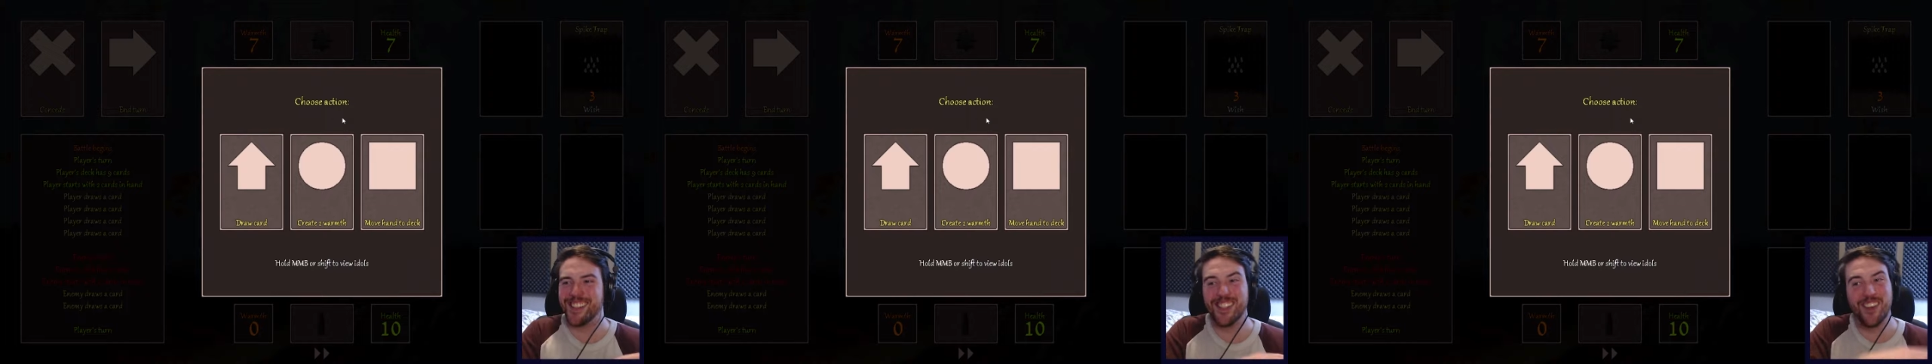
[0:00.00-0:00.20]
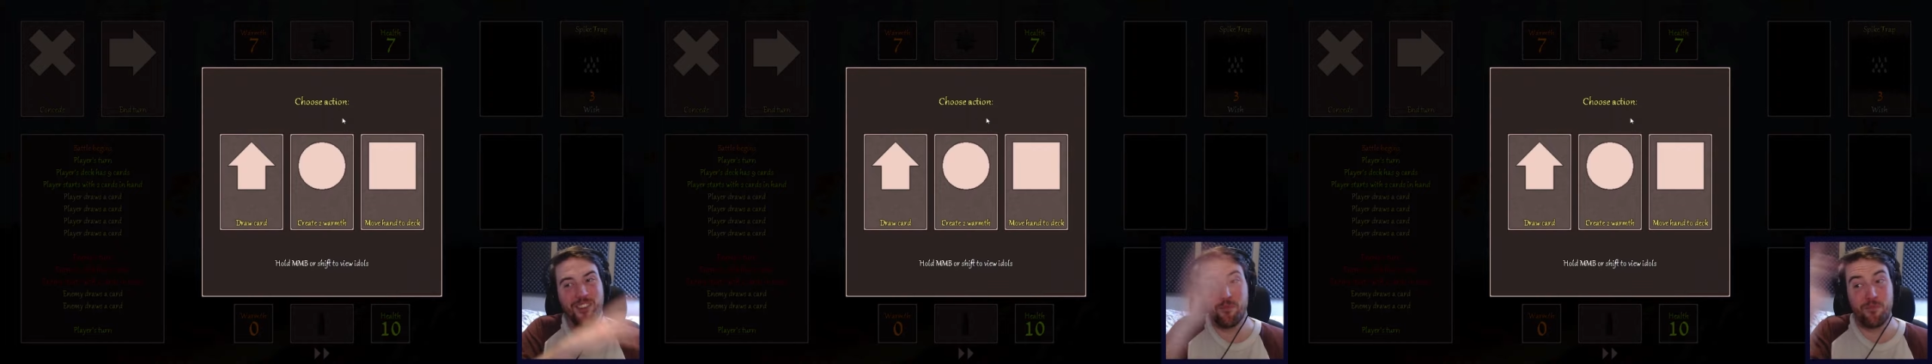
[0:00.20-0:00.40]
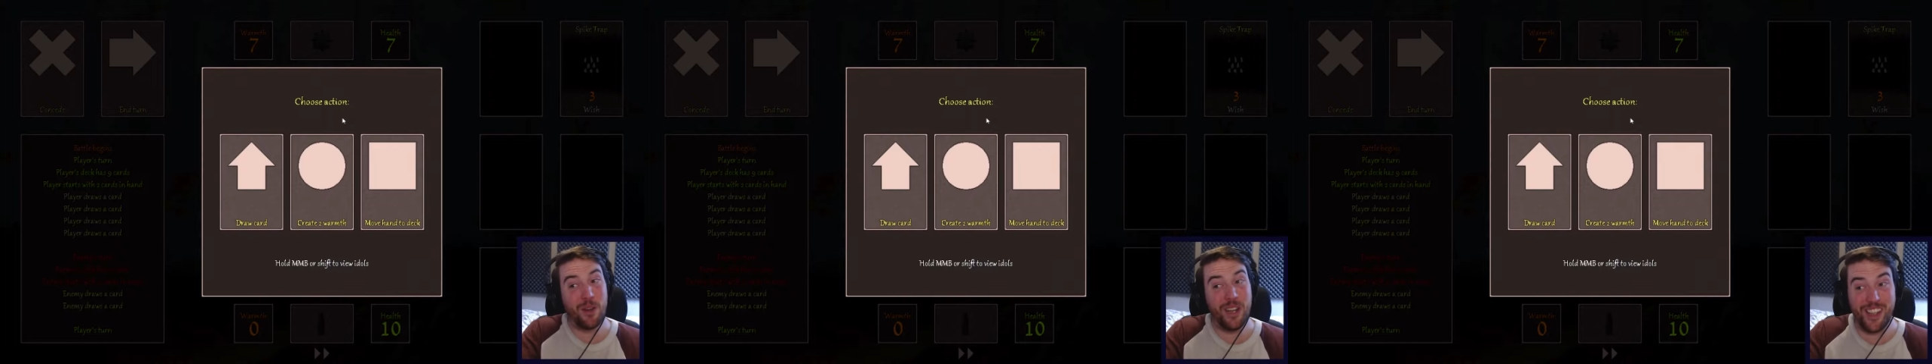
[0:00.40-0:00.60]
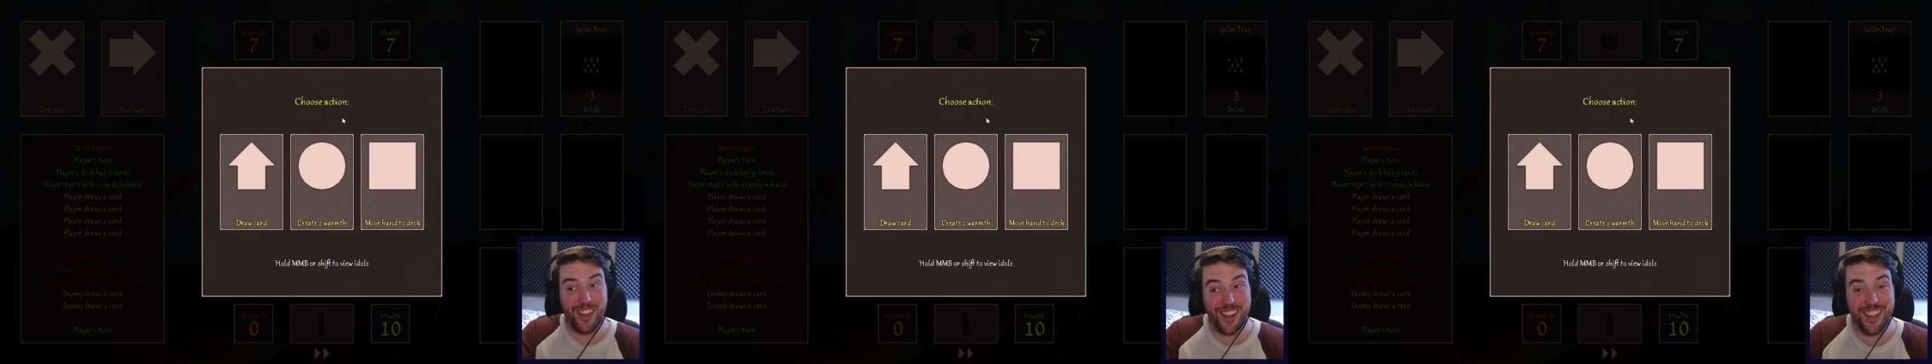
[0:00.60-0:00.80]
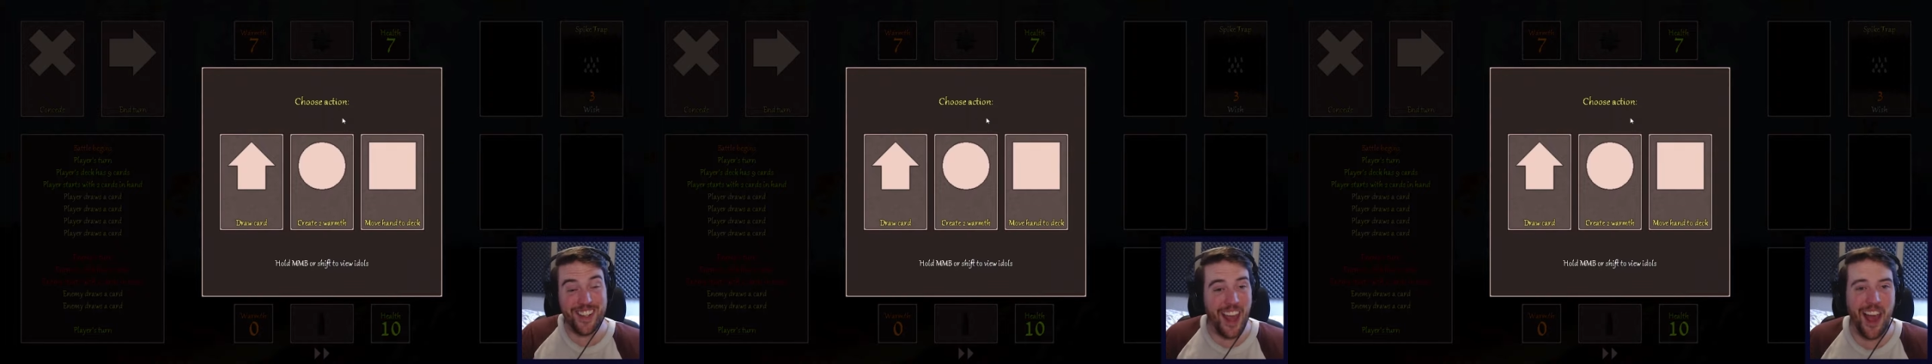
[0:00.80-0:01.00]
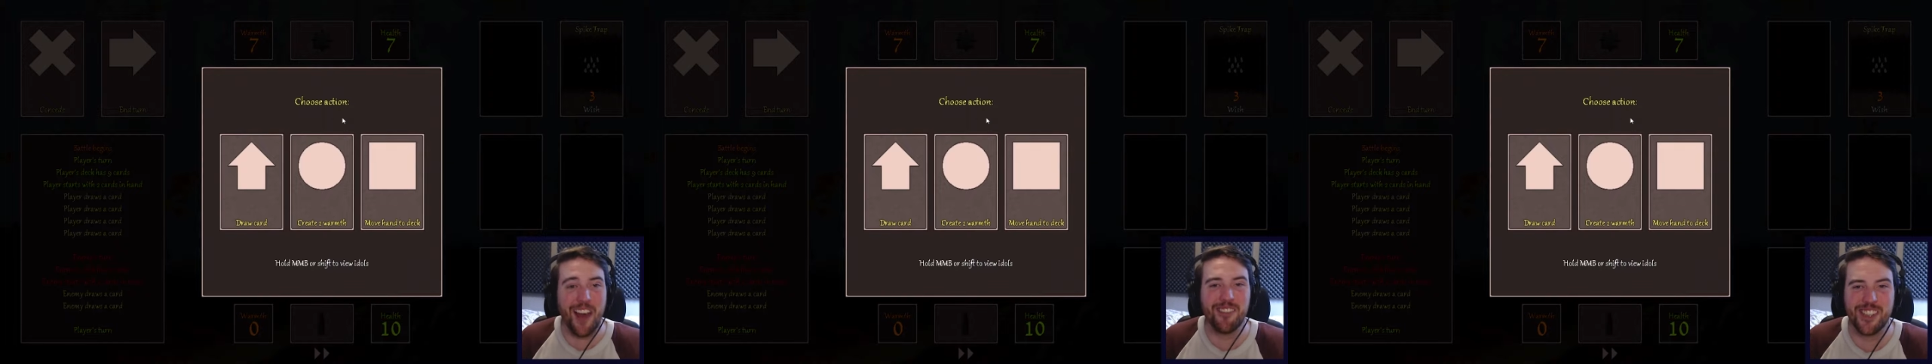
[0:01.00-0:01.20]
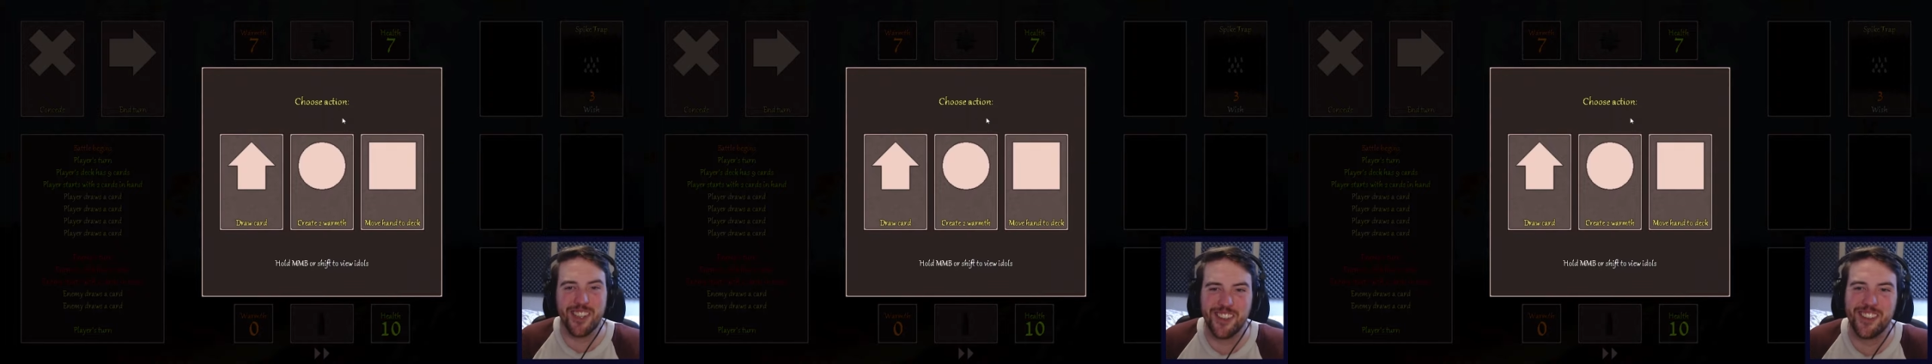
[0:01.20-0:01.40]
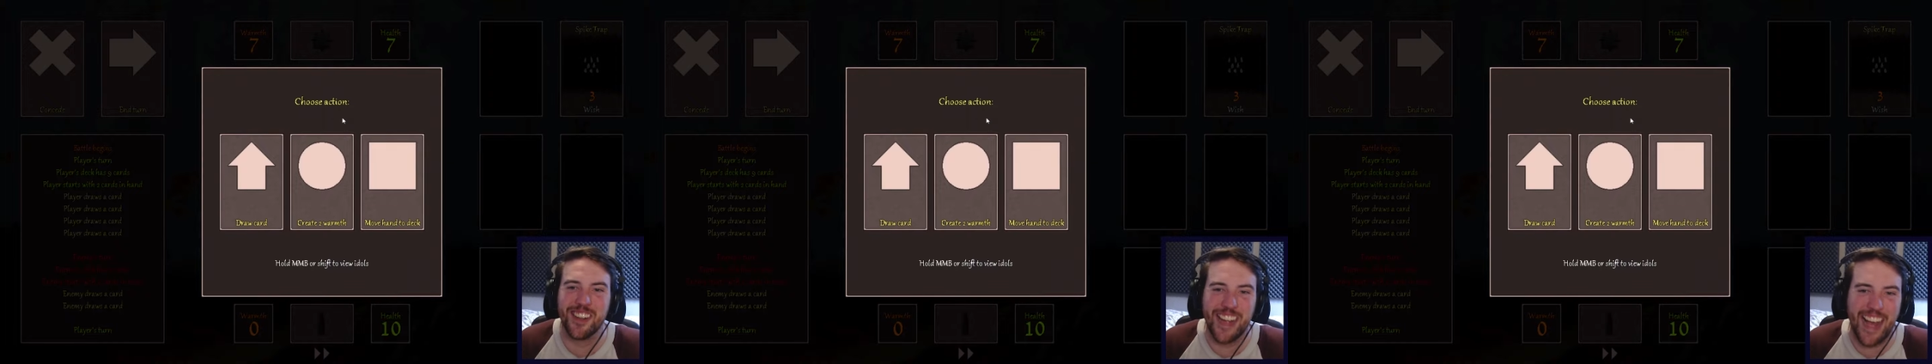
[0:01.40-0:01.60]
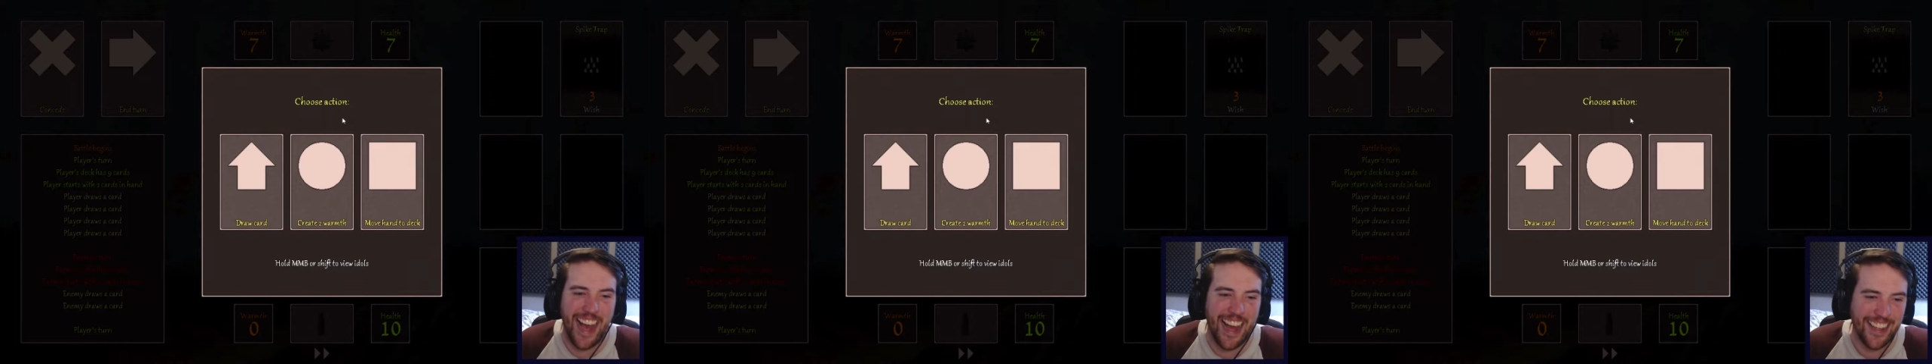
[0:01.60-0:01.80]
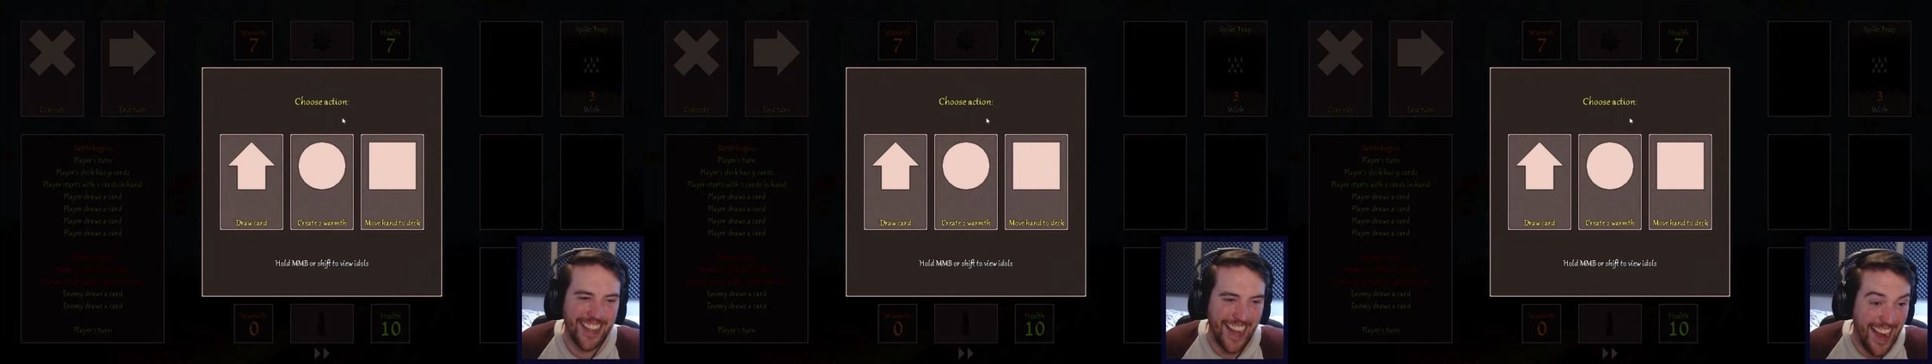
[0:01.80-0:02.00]
so pretty good counter to
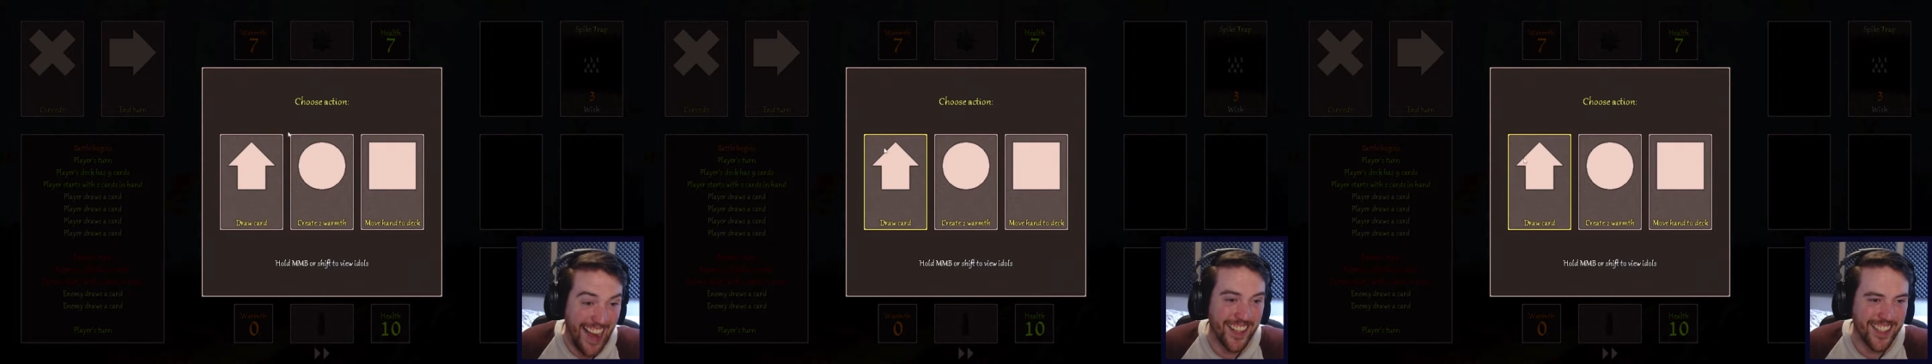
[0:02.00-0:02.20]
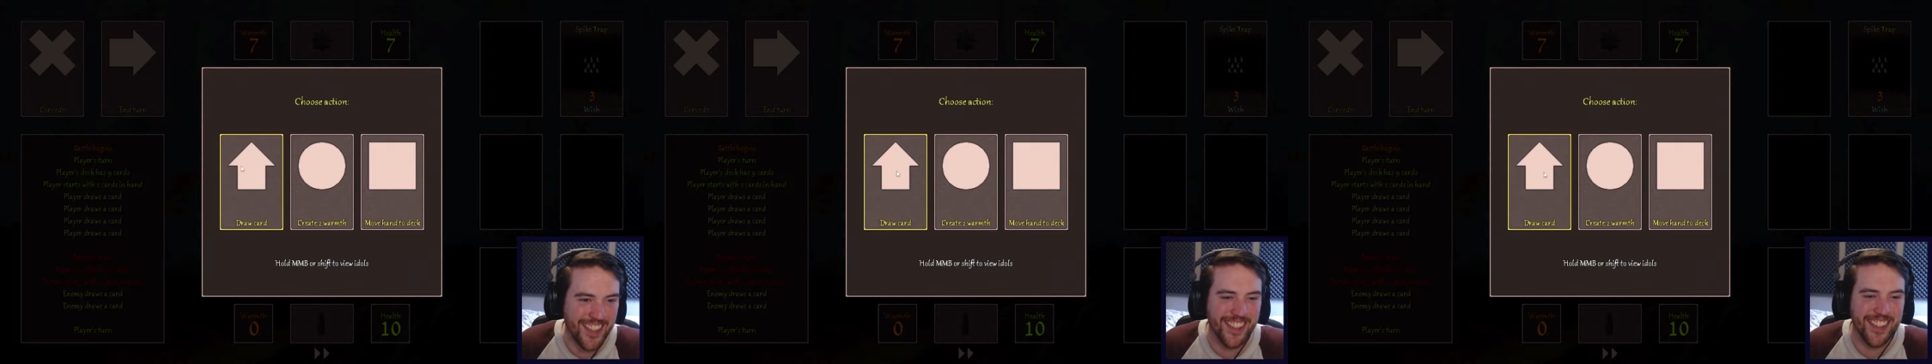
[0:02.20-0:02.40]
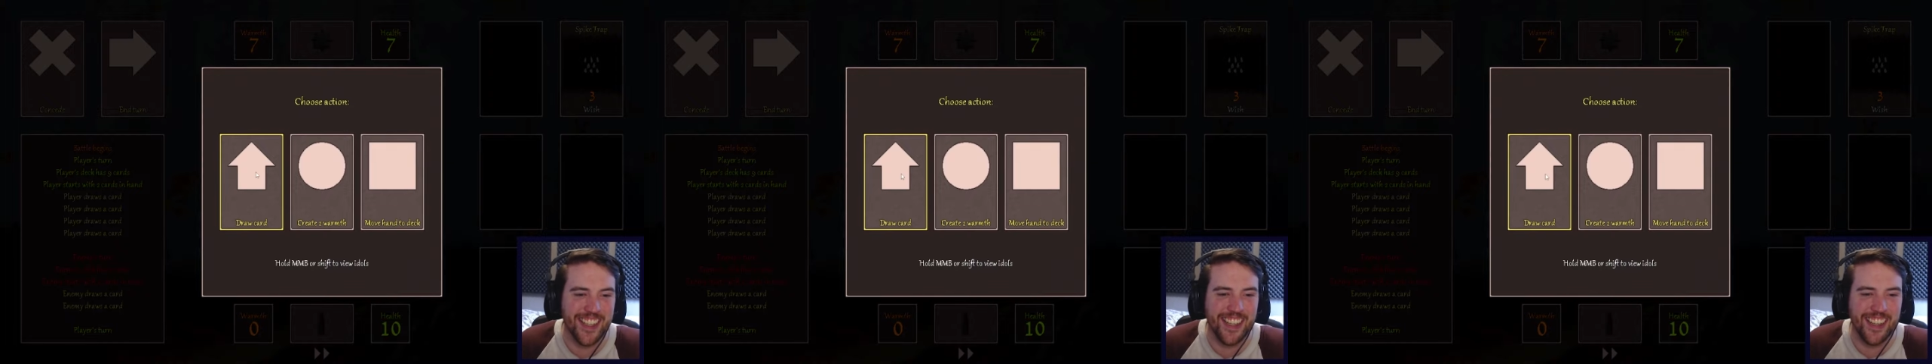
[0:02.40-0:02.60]
that, actually.